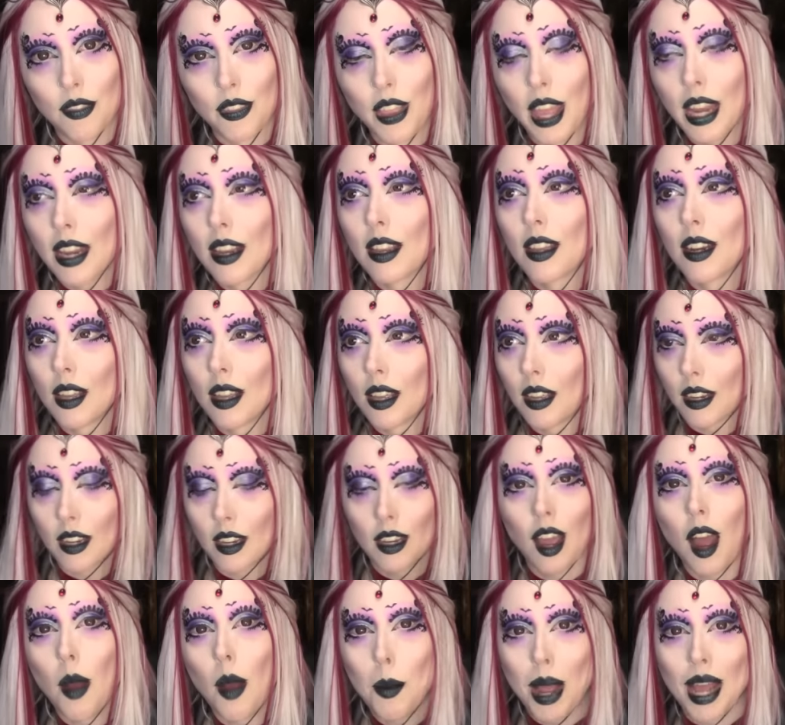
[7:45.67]
They're going to
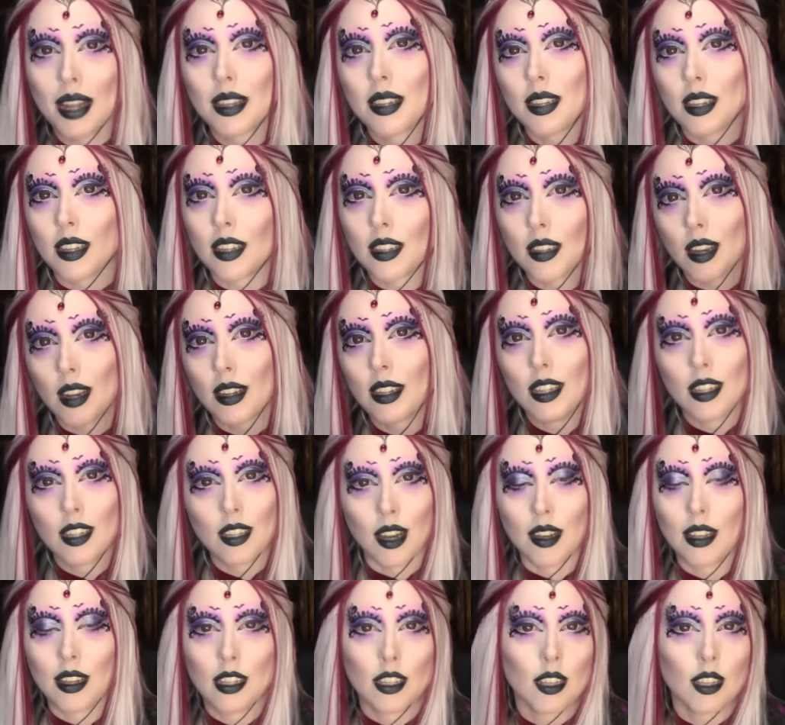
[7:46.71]
come at it subtly, subtly,